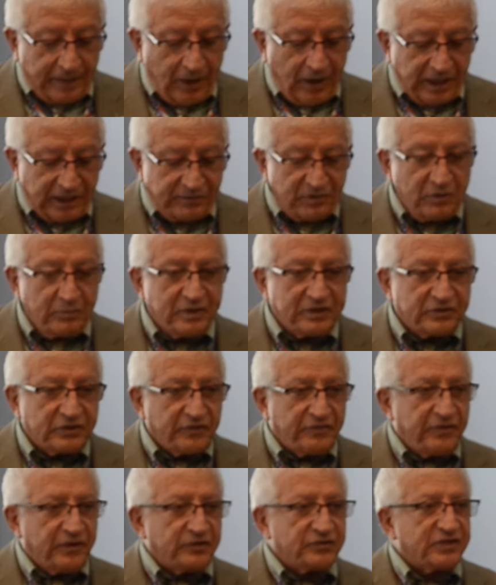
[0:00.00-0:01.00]
I remember
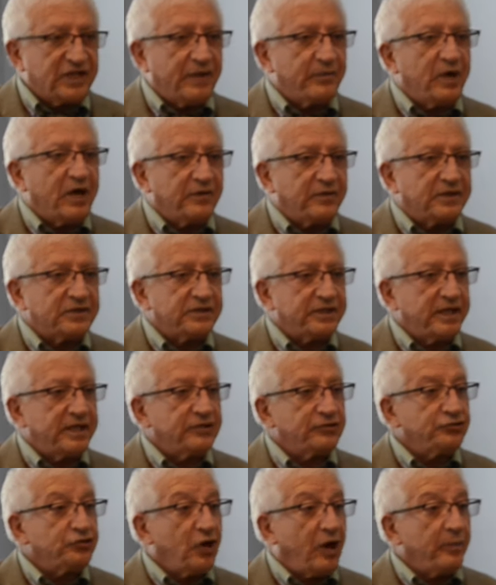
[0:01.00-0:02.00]
the first time I was
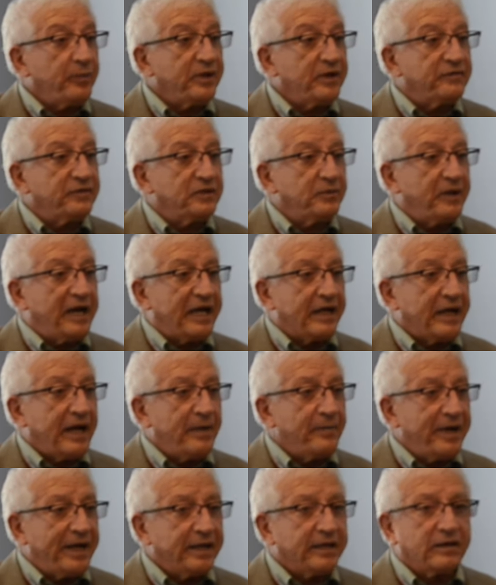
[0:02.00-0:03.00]
there shopping with my
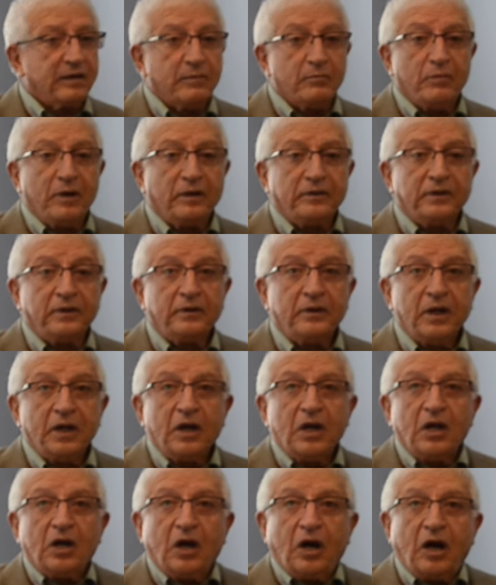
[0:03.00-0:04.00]
American mother,
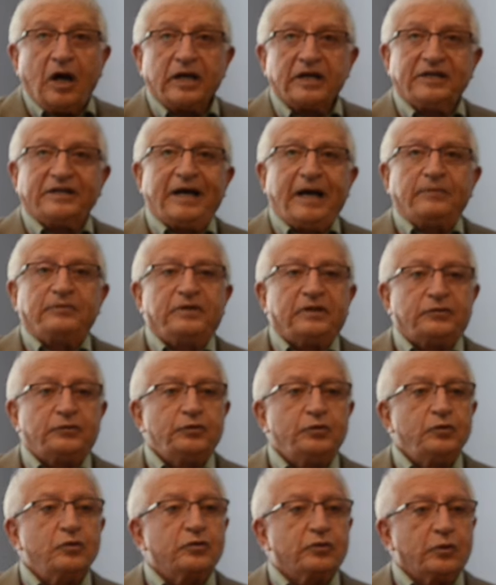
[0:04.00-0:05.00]
I grabbed the
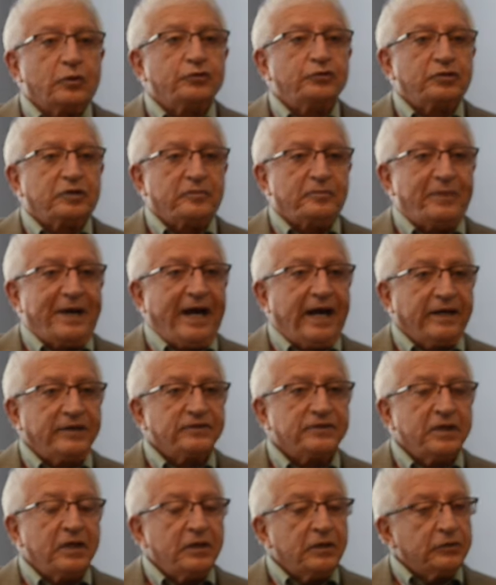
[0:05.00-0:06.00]
2 grocery
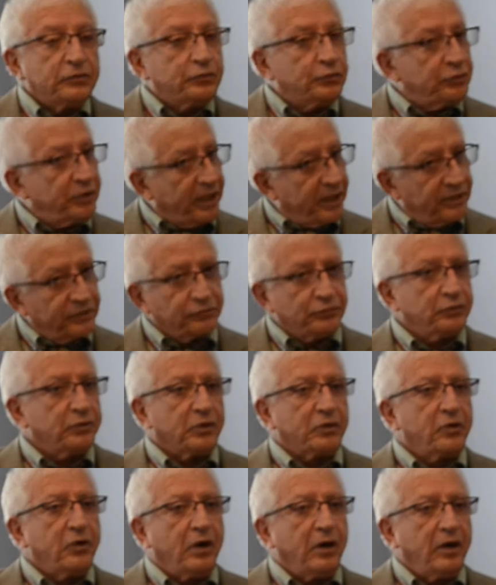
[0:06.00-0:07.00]
bags to take it
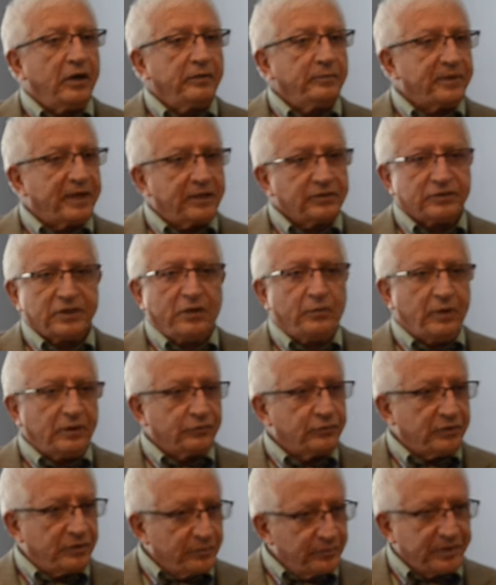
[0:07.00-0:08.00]
to the car because I
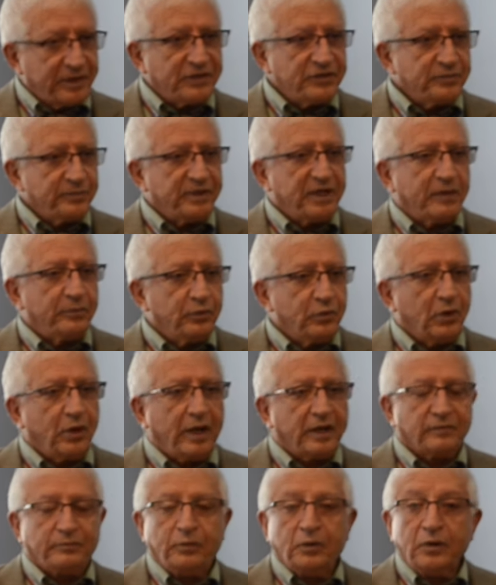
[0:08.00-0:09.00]
want to impress the
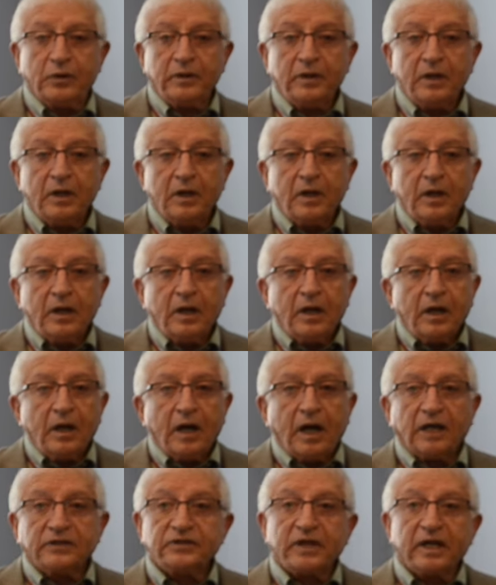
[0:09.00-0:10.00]
polite boy.
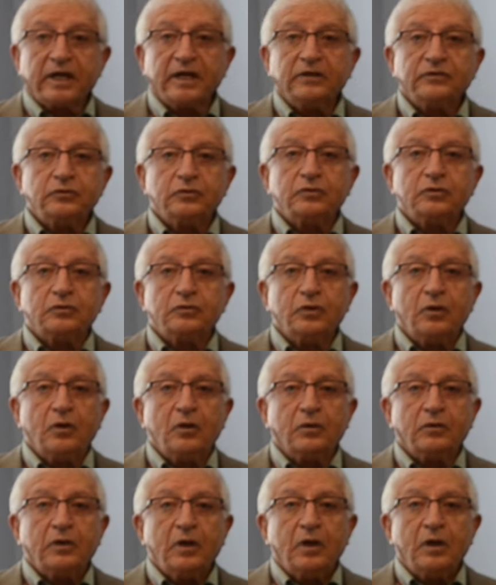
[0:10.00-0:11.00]
As I get to the
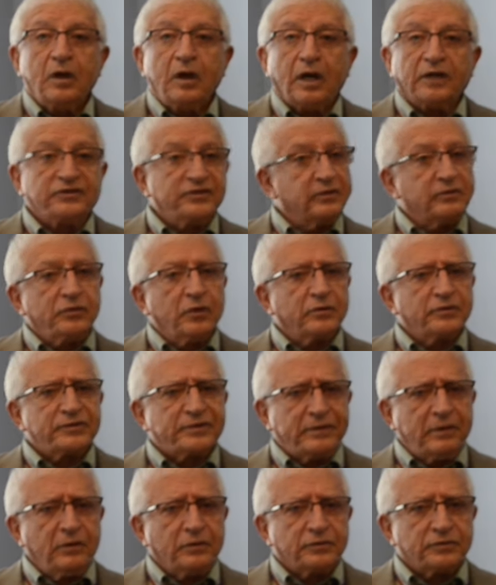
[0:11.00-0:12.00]
door, the door is
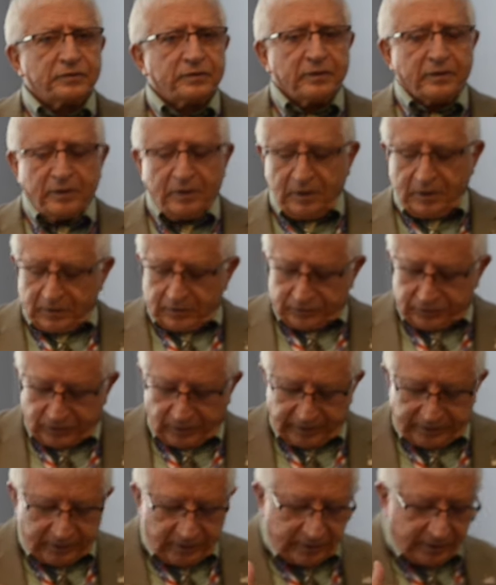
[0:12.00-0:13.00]
closed. So
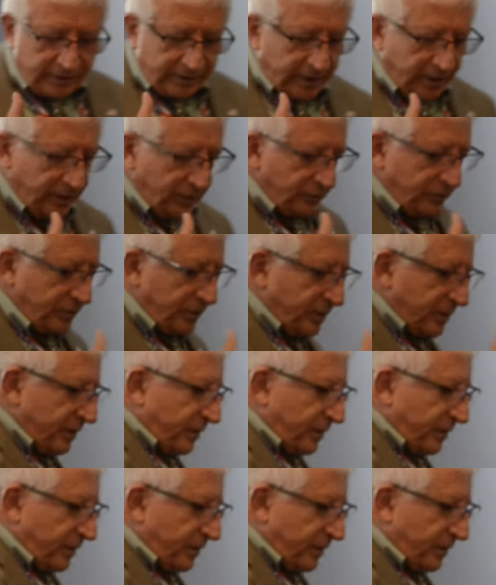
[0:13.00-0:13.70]
I turn around